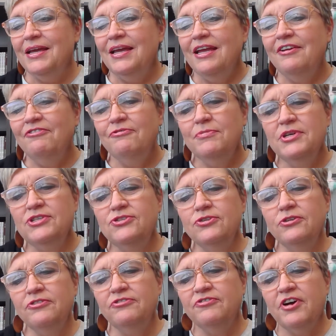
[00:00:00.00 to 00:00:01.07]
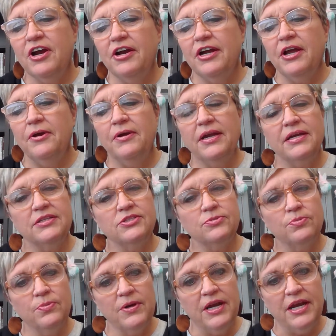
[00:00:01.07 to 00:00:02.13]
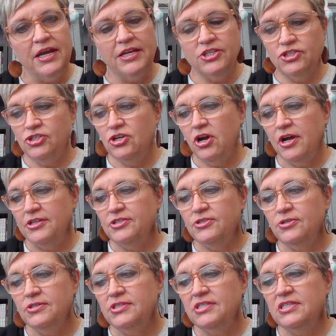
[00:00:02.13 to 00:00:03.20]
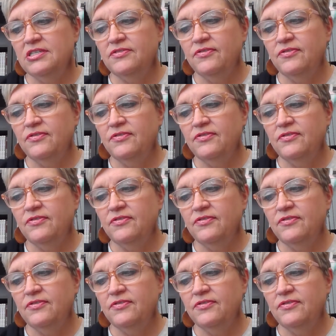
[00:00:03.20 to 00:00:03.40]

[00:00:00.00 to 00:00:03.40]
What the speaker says: If Mr. Fargo gets rich on Tootsie's